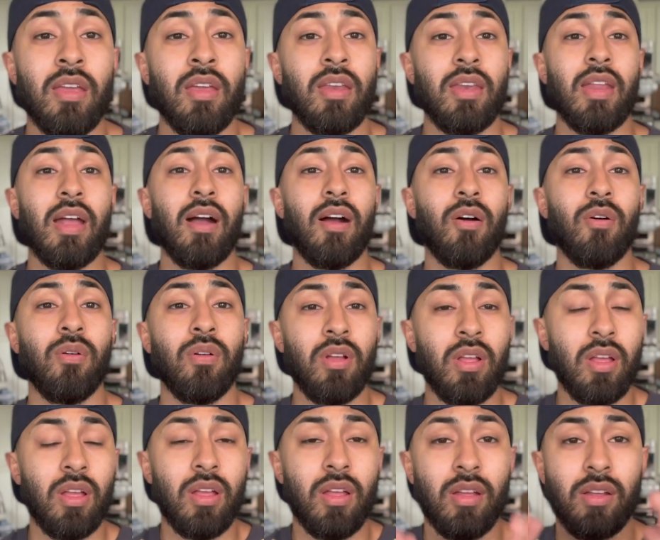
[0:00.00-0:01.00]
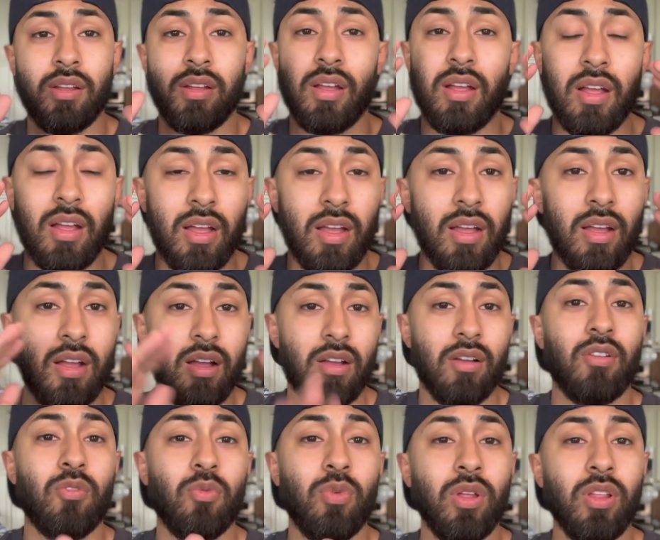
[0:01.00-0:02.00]
Now,
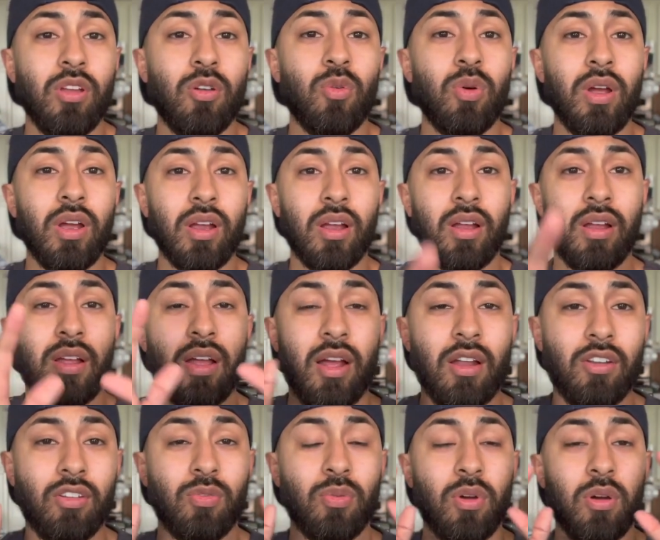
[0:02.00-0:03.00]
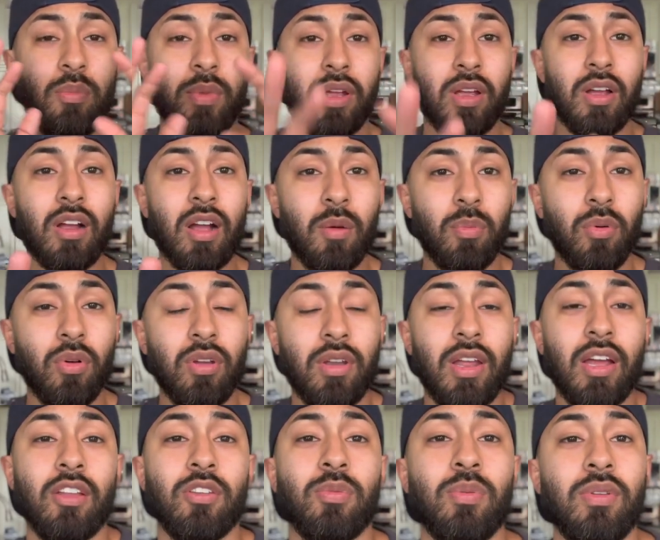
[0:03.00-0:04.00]
really quick, I just want to make a couple
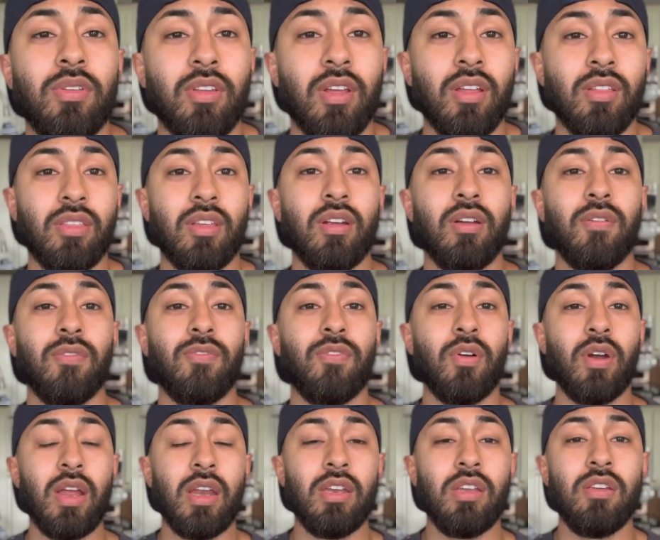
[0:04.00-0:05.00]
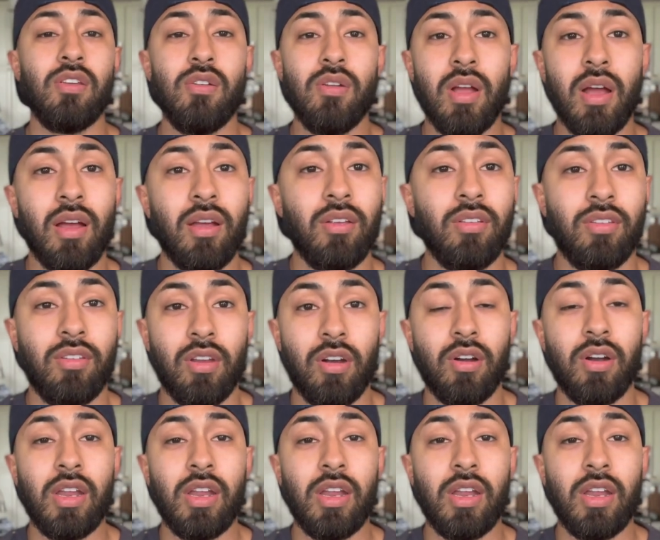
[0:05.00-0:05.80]
announcements out there for any of you guys that are